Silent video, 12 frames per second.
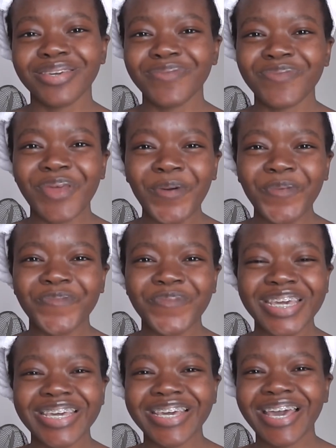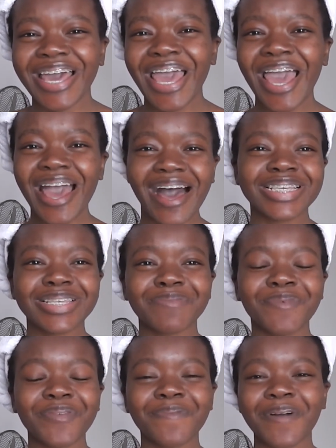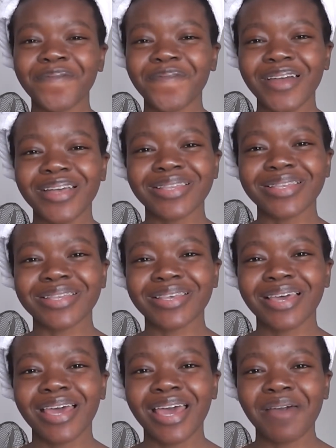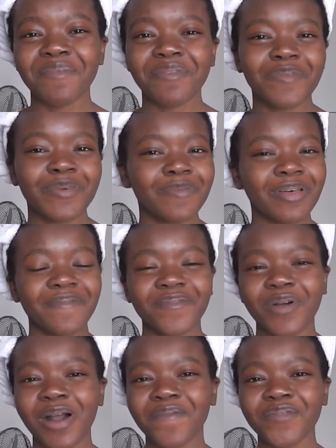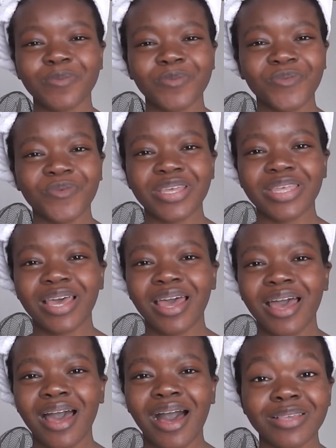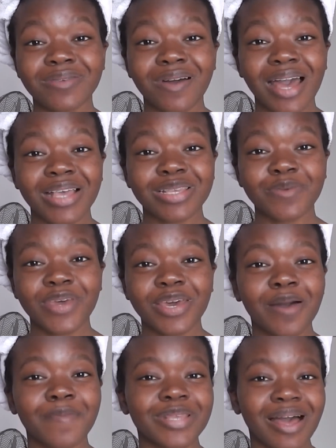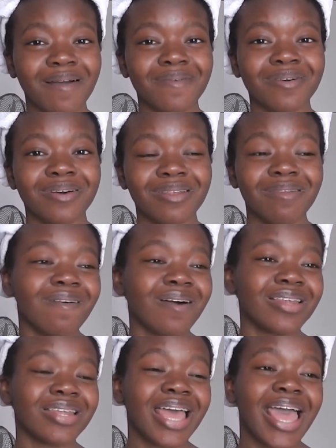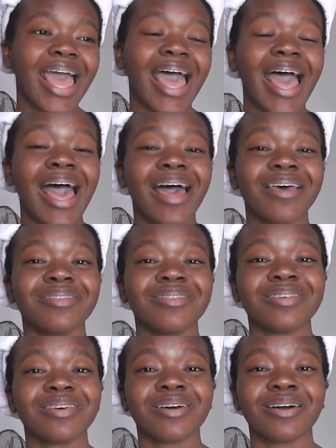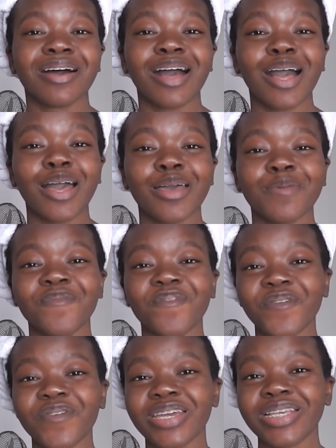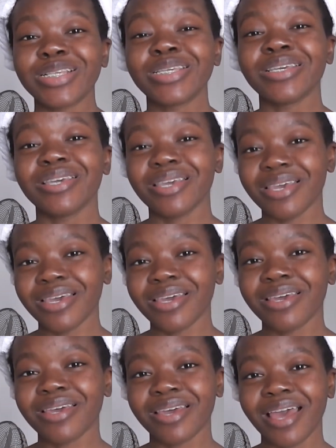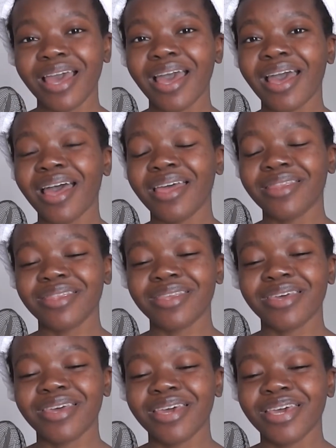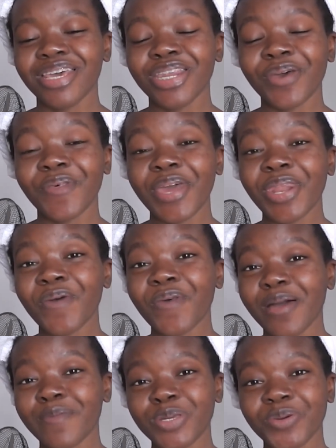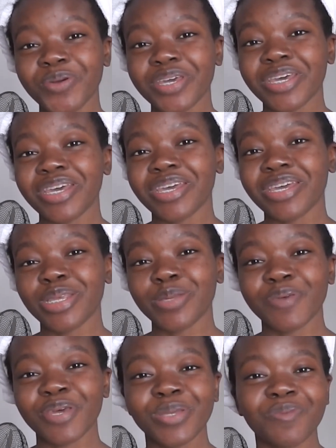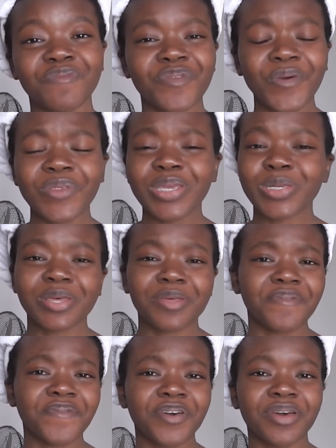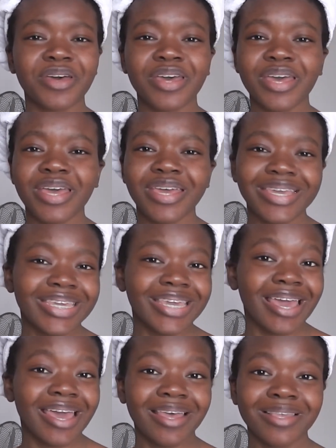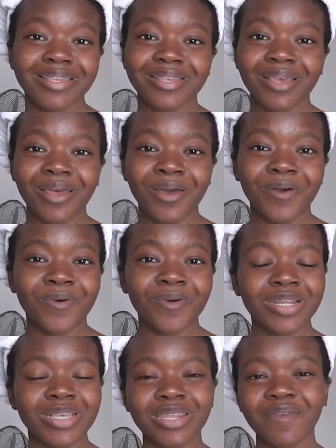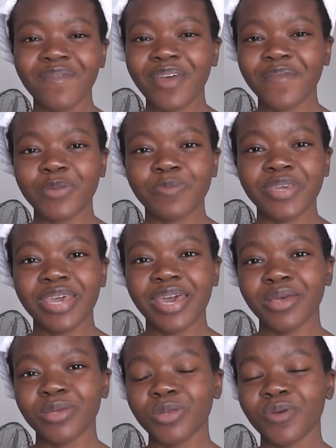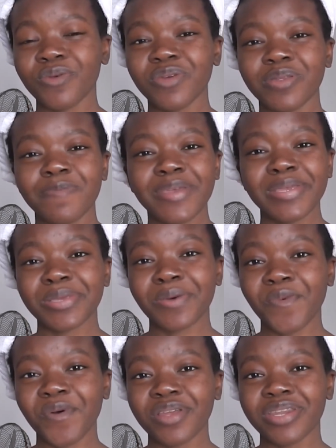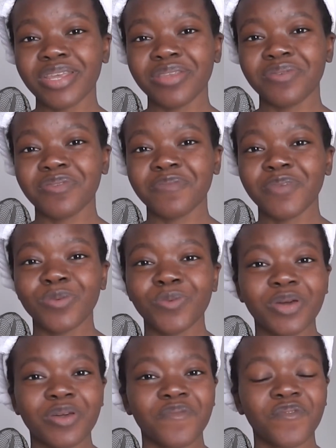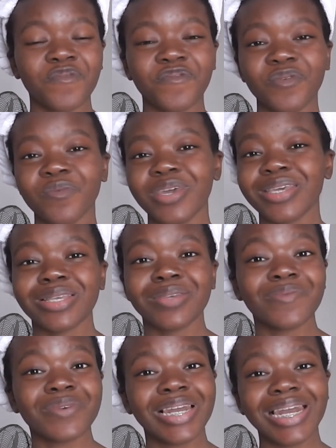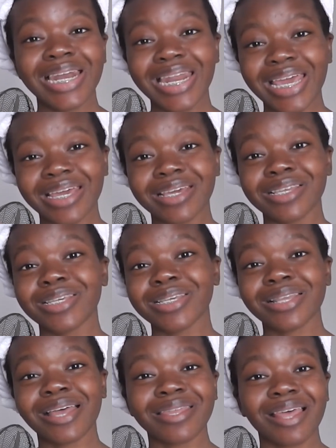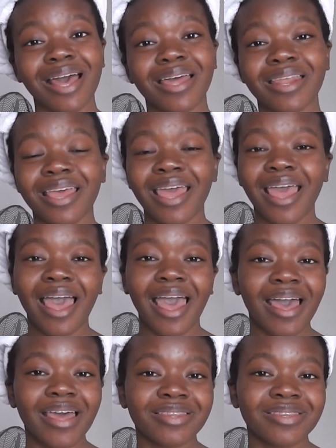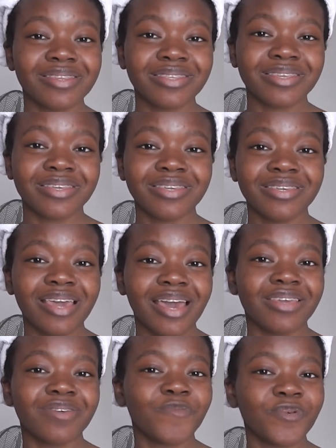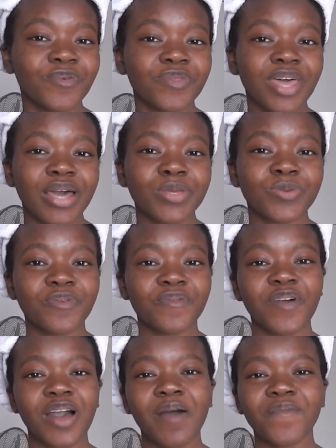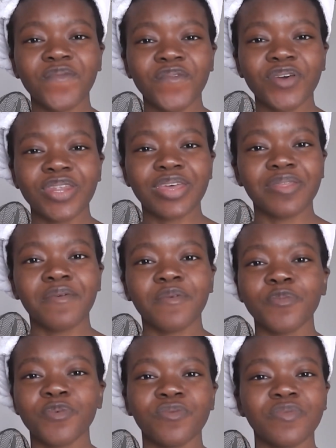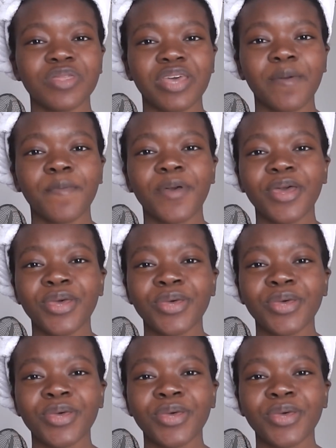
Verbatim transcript: you know me. Because with my friends, with people I feel comfortable with, sarcasm, it comes out a lot and I'm very cheeky and you know, they know that I'm joking and it's because we've known each other for years or it doesn't even have to be years. You know, you can meet someone and you can be talking for a few weeks and you click just like that and yeah, you build that sort of comfort and that rapport with them.